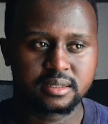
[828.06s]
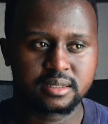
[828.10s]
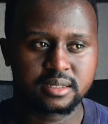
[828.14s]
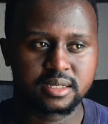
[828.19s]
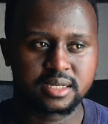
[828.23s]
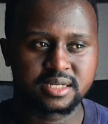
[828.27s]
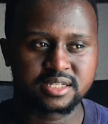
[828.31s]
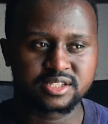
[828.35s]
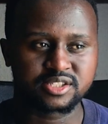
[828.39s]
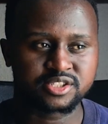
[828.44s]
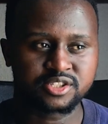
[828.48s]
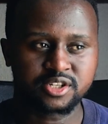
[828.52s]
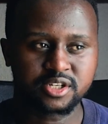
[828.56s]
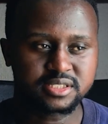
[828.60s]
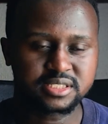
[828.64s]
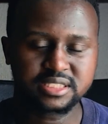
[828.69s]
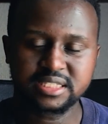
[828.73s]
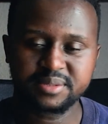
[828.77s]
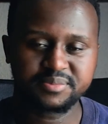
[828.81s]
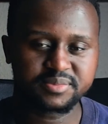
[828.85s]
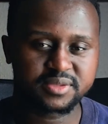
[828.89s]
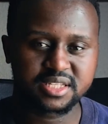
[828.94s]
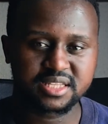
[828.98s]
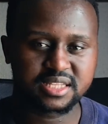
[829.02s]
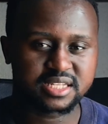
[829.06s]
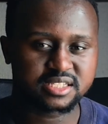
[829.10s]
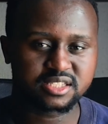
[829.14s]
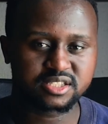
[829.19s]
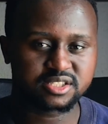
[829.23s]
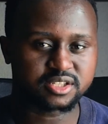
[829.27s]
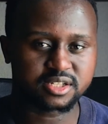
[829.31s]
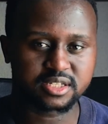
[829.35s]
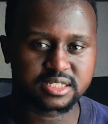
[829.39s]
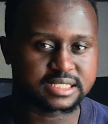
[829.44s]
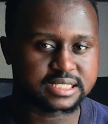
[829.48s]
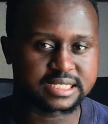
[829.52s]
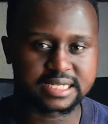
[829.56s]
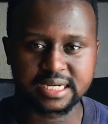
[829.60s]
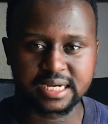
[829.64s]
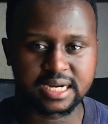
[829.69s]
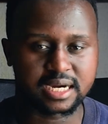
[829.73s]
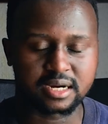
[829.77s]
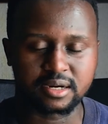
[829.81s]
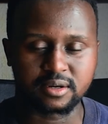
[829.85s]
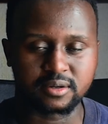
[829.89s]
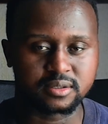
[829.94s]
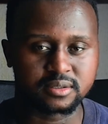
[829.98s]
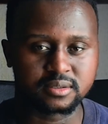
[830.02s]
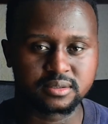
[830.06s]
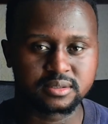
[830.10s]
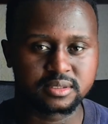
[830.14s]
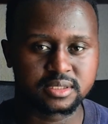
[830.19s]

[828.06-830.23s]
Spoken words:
is not something that's starting now.